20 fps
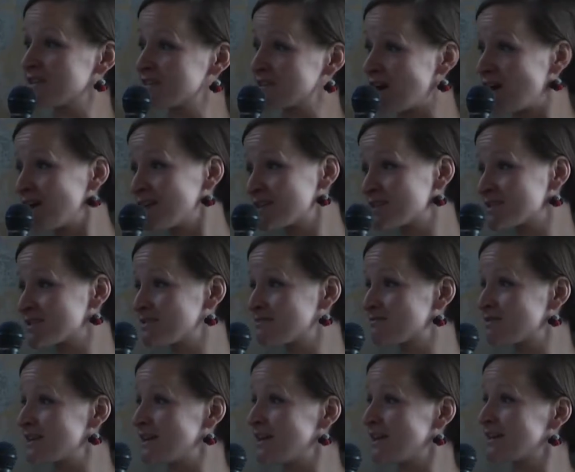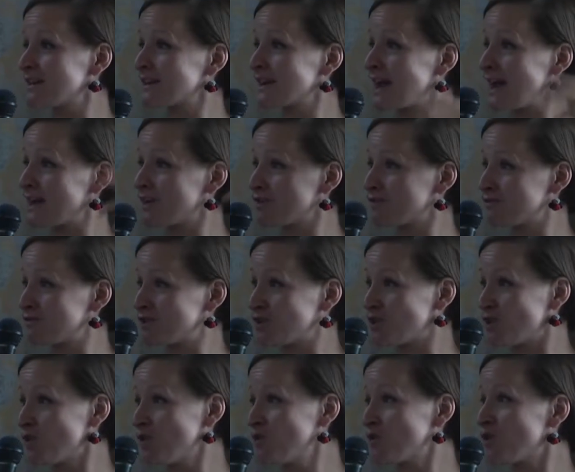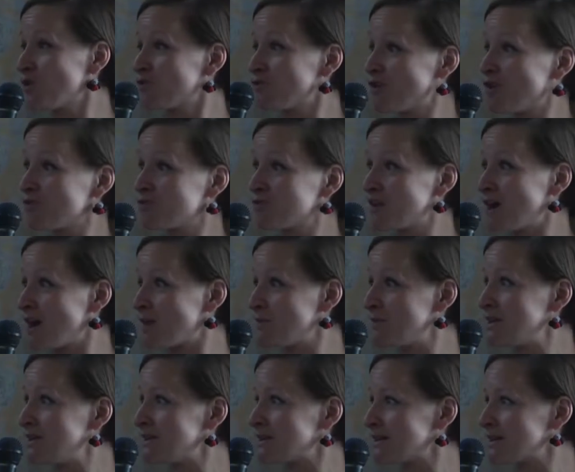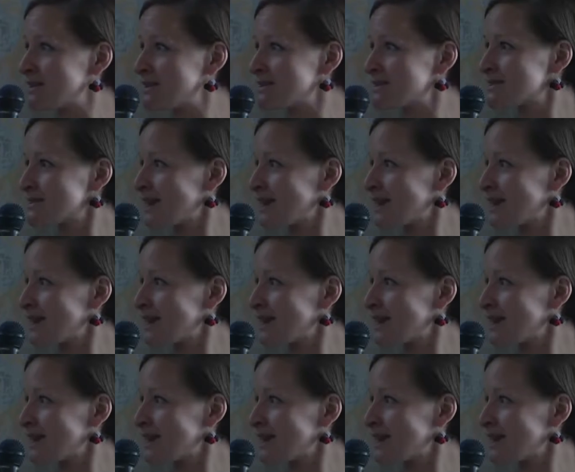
the artisanry and the kind of of the Armenians,